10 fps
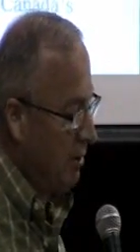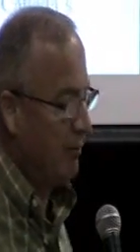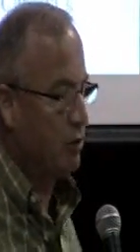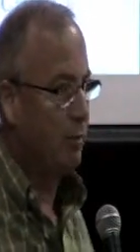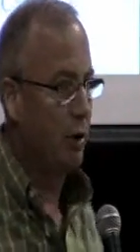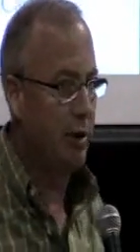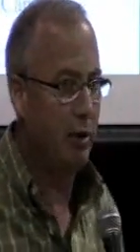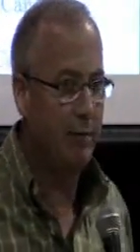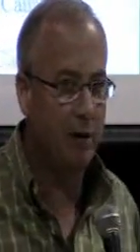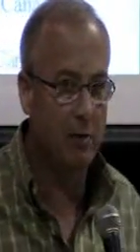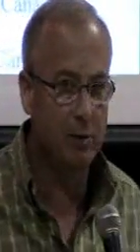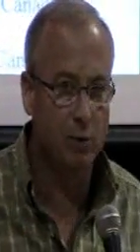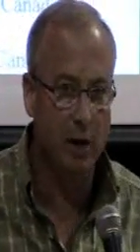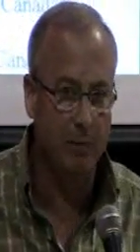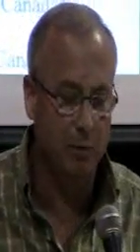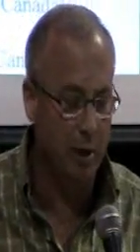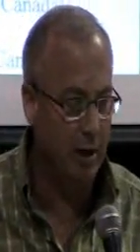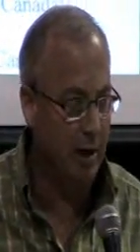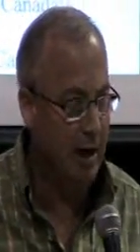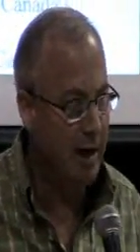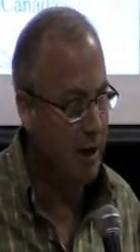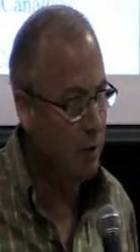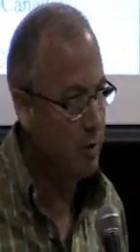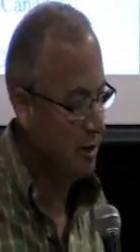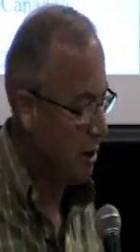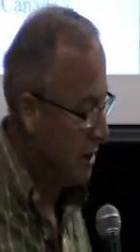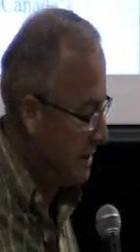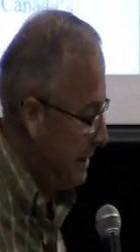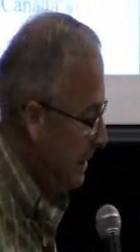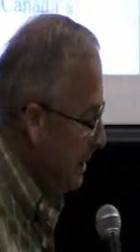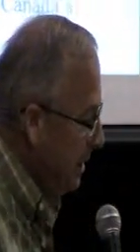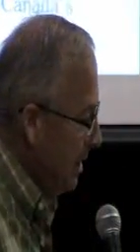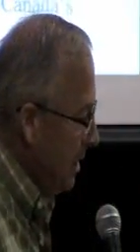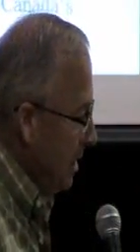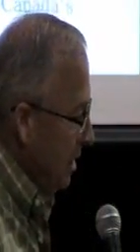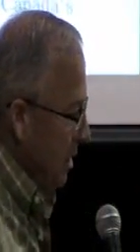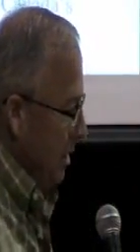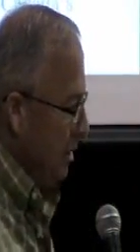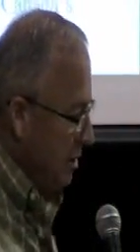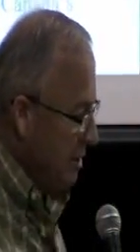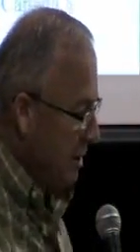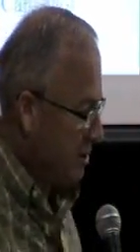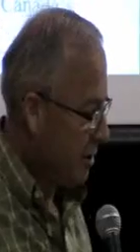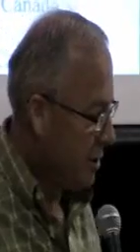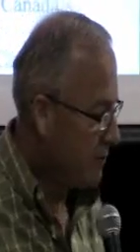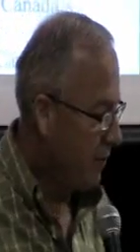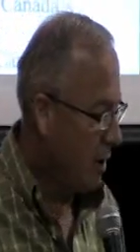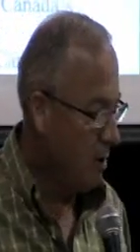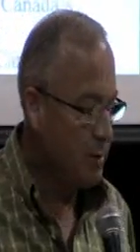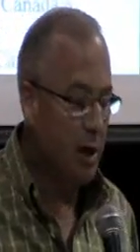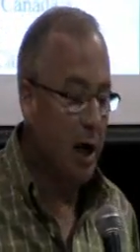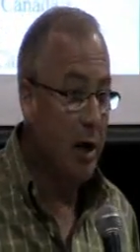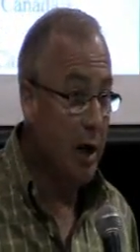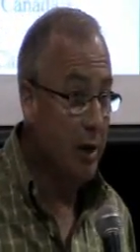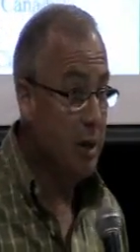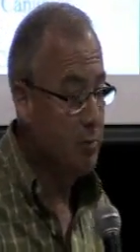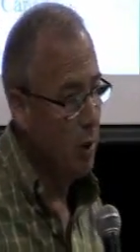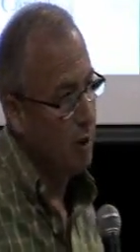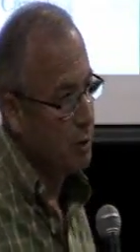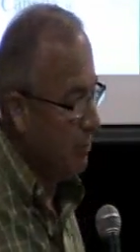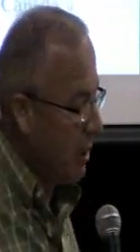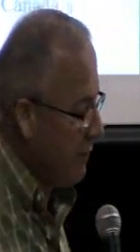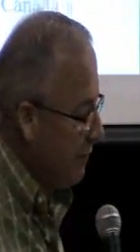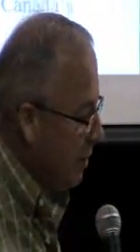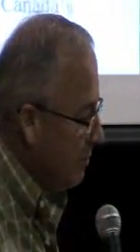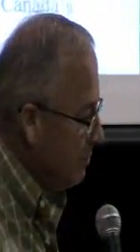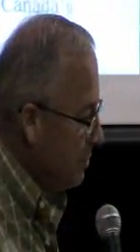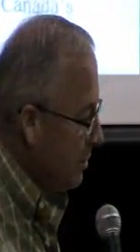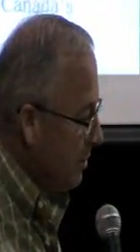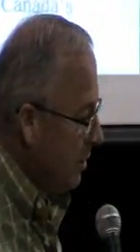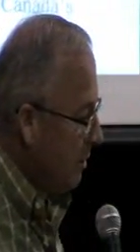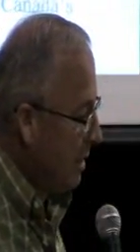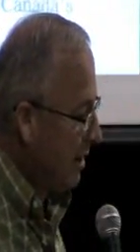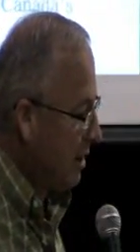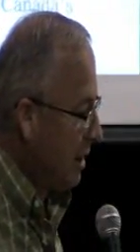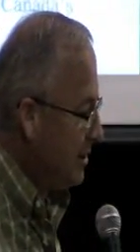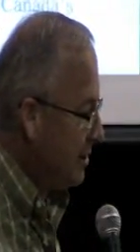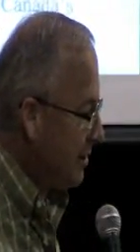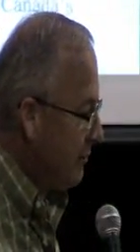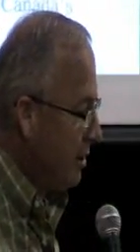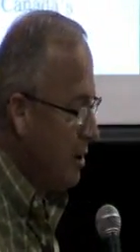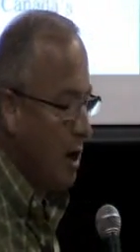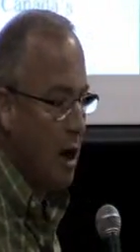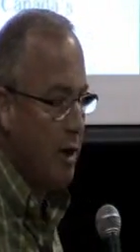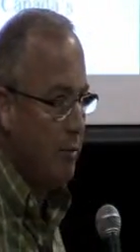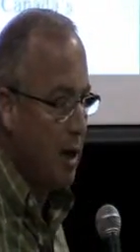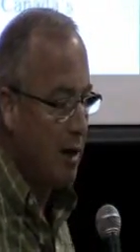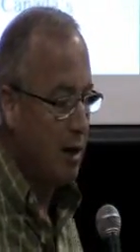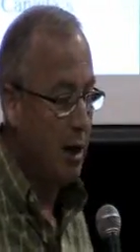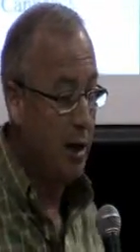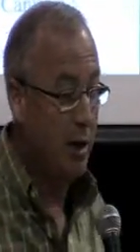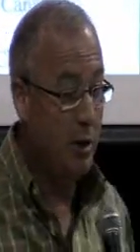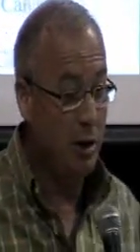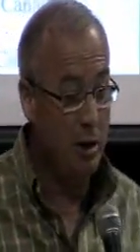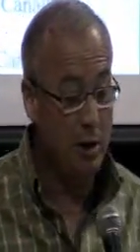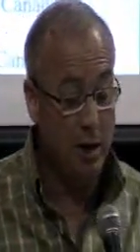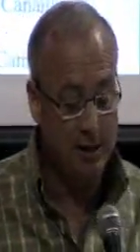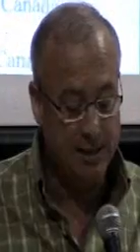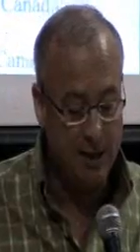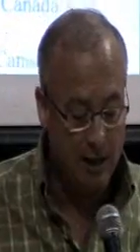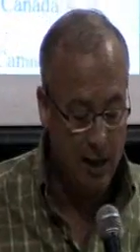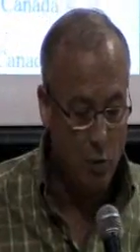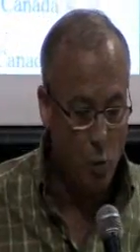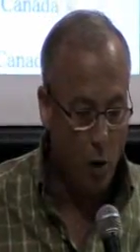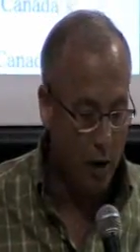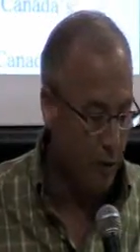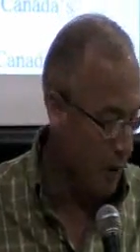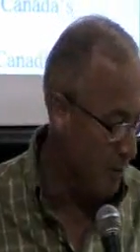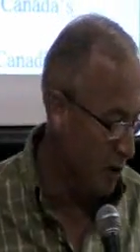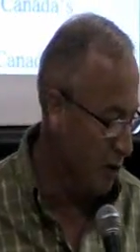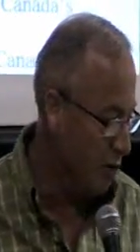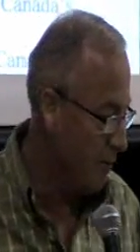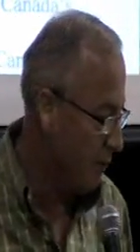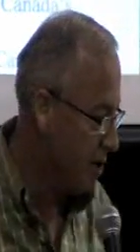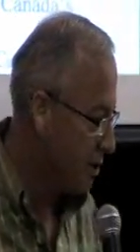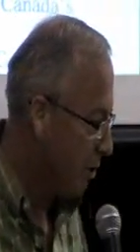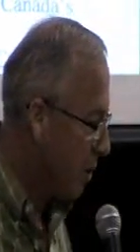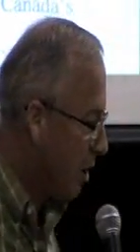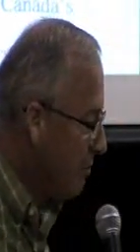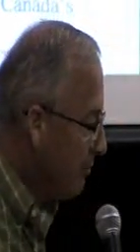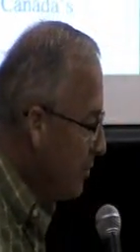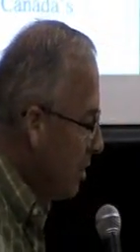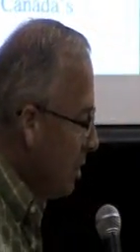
we were having trouble on dairy farms. So we ended up bringing a guy out of Wisconsin in to test on these farms, and I had had these problems on my farm back in 1979 and back in 1991 when I built a new freestyle barn.